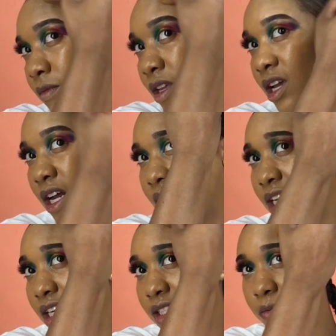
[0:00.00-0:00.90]
And I think
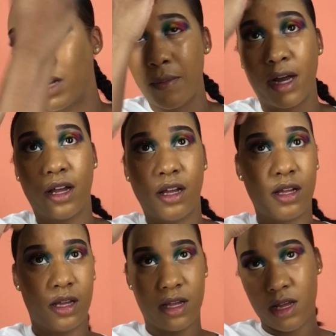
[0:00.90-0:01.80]
that's one of my
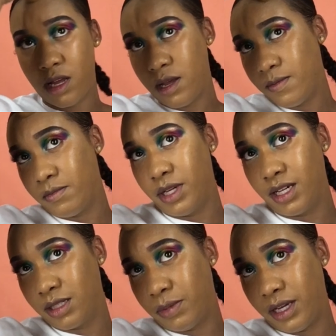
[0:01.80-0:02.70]

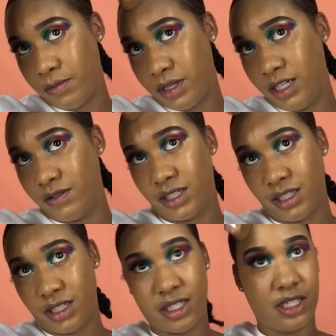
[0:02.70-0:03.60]
biggest pet peeves is to
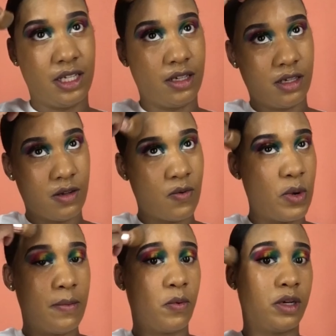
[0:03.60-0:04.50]
see
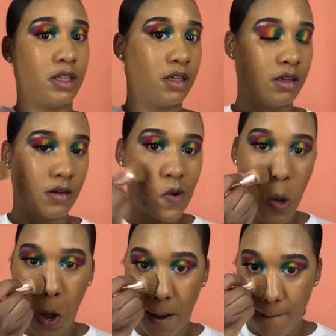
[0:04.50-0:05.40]
women with their
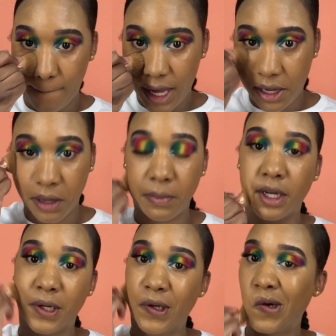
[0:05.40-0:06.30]
makeup
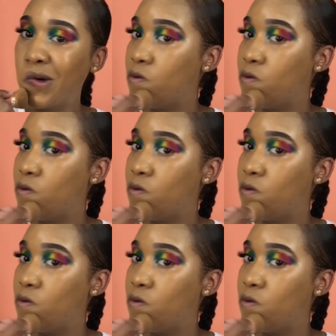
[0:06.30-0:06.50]
done.